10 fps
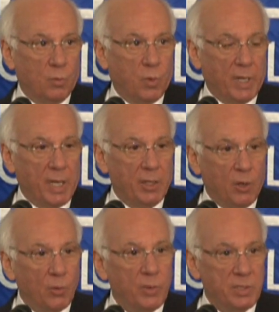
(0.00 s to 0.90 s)
what I
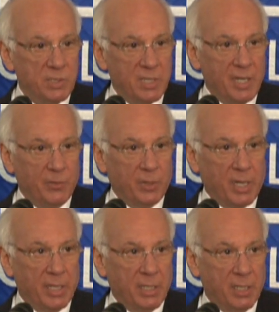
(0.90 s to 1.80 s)
always say when
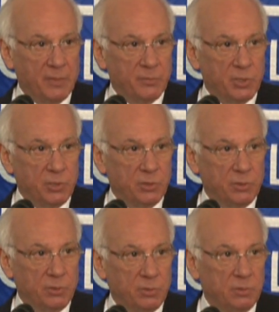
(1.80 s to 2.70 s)
I come
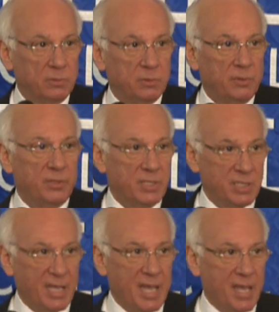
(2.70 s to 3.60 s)
to
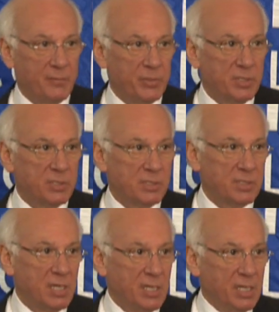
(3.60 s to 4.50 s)
this campus